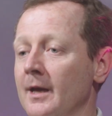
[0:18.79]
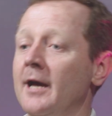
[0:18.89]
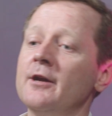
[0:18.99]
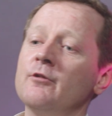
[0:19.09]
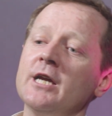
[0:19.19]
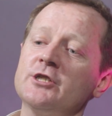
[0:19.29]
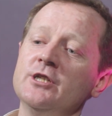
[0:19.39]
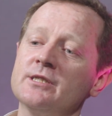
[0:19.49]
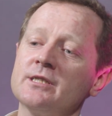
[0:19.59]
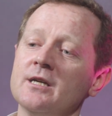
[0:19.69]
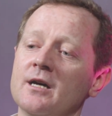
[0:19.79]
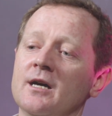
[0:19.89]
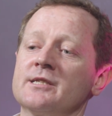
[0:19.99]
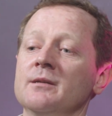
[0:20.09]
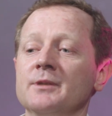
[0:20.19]
And the crashes
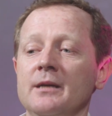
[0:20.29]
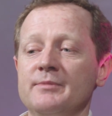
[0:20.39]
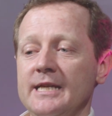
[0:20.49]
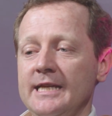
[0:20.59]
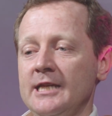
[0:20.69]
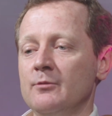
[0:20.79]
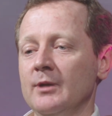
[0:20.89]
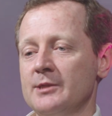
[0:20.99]
are sometimes equally